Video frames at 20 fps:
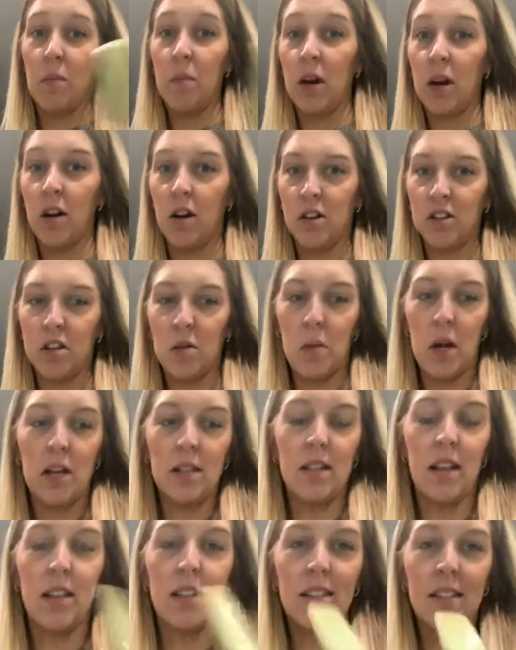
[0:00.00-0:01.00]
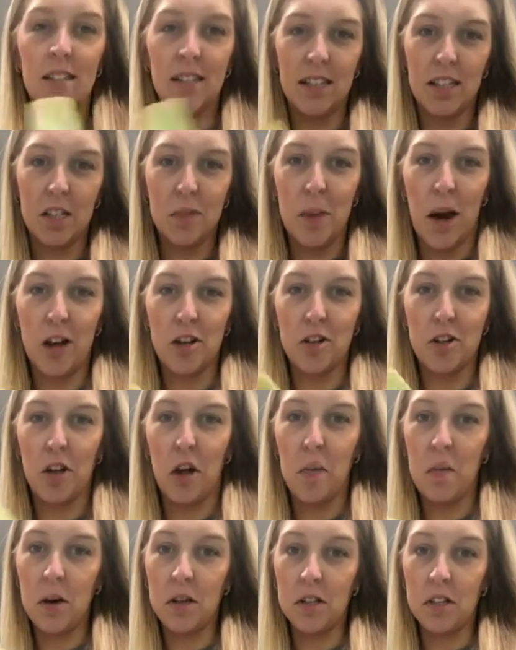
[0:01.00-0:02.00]
but it also makes sense because it's a spatula,
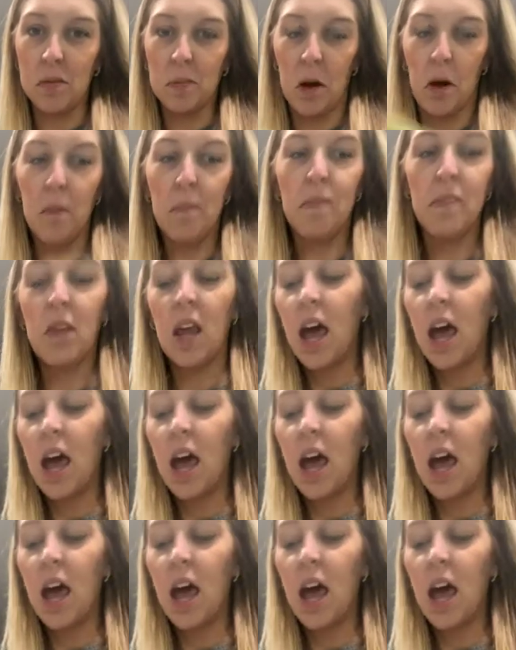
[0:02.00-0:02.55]
but it's a spoon.